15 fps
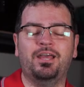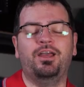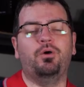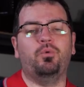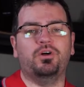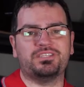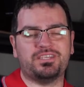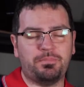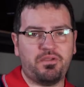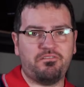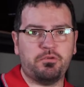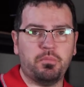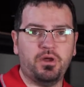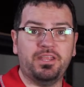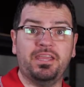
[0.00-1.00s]
What's up
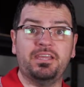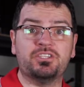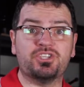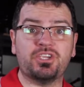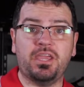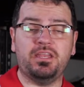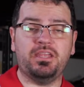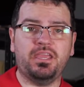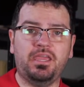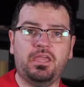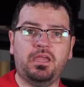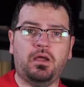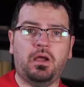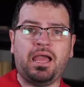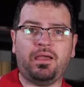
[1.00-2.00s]
everybody, it's Shane
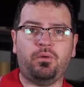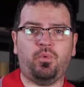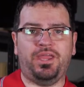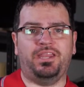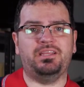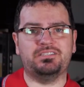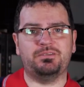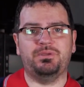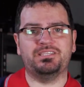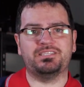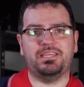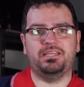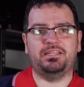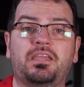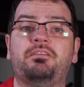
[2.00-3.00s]
here at Waiting to Be
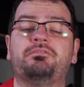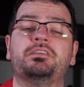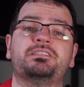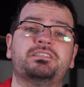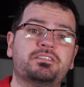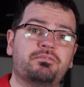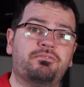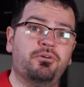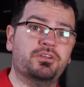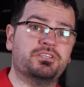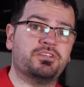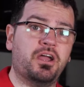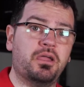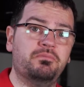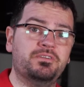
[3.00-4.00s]
Seen. If this is the first
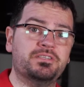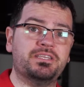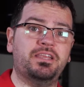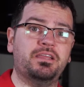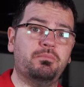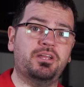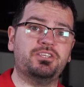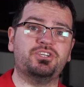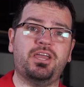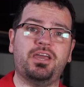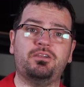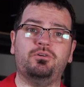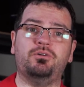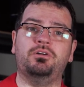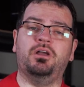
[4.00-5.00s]
time visiting my
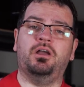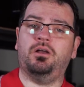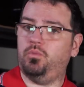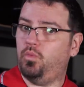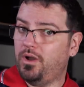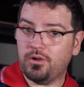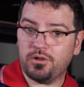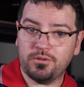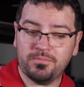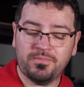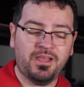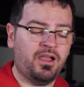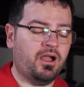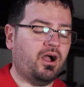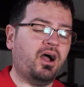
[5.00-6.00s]
channel, welcome.
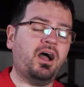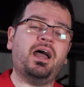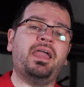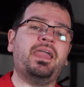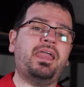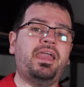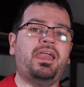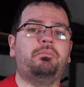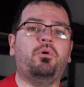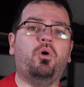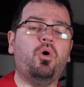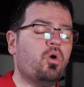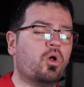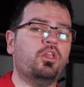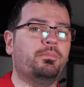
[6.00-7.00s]
I am
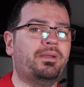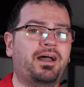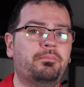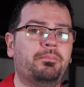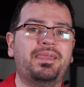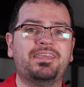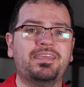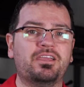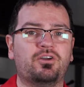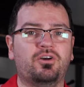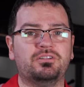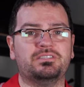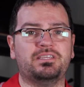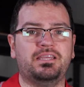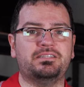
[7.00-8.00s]
all about making
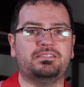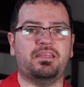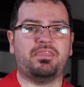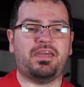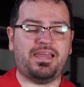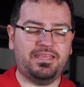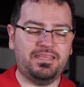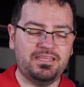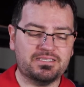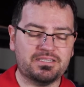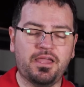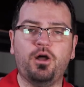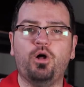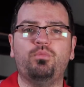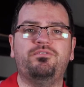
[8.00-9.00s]
content that is
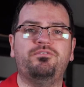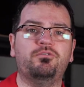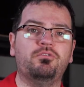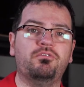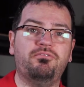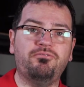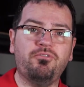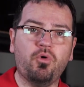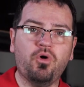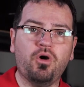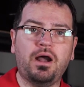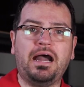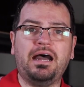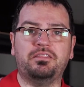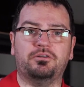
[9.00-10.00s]
helpful
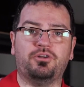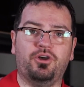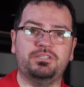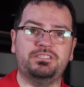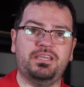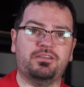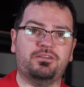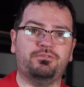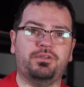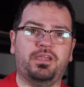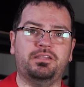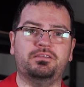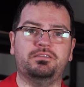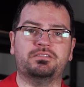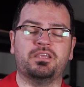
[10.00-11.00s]
for other content
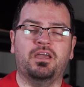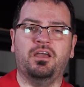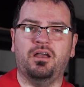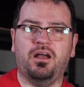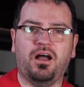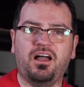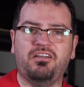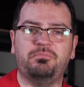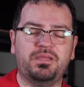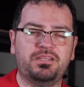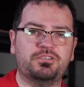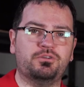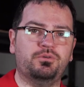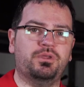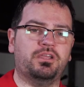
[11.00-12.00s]
creators. I've been
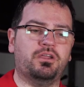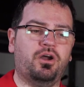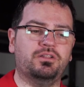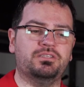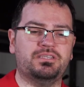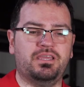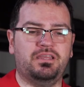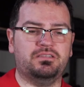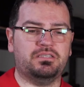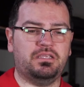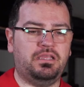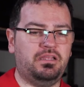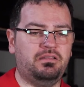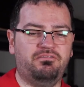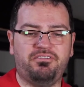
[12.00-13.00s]
doing content
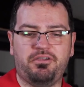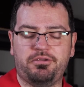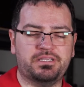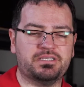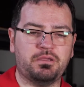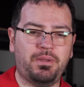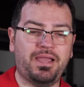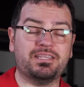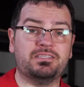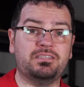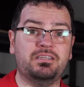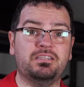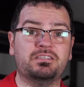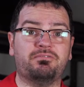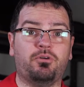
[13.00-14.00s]
in various
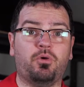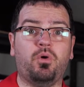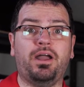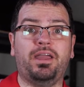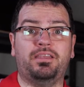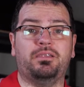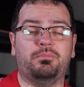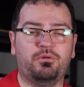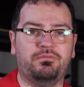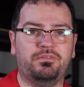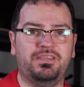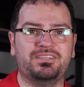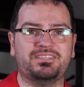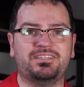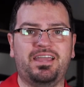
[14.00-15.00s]
capacities for quite a number of
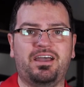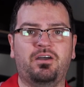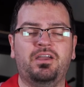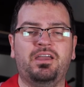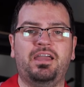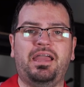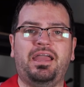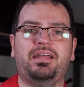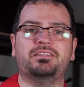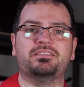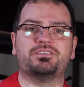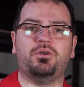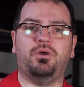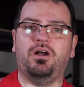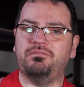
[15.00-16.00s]
years now, and
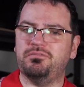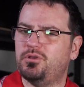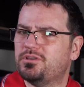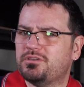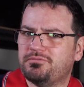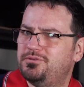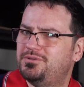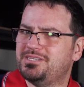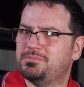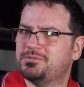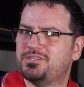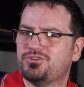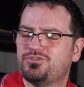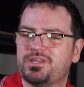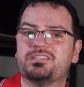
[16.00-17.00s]
so I've learned a few tips
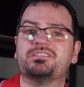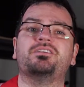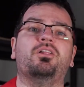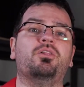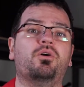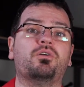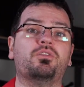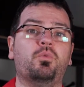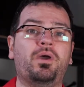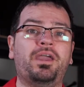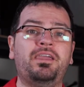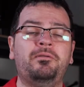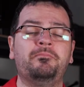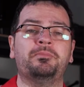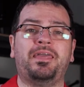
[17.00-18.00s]
and tricks along the
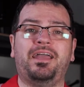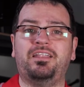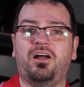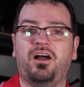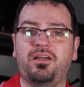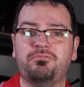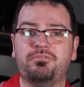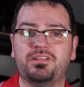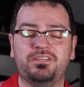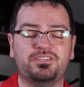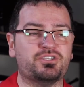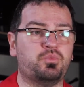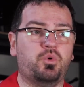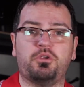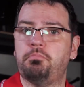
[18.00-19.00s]
way, and I really
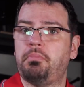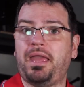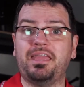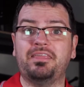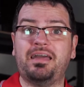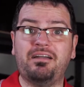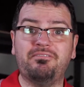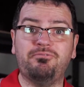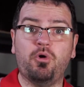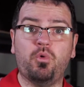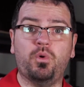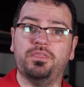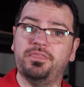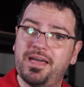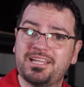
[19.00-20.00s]
just want to pay that
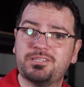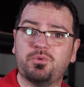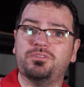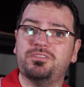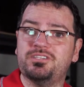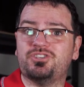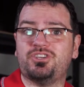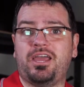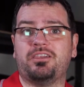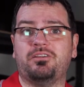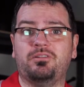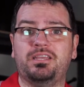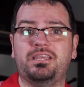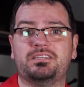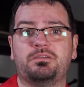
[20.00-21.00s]
forward. That's what this
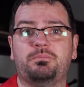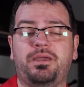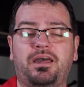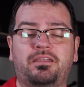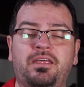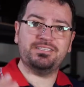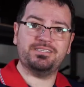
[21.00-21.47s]
channel is about.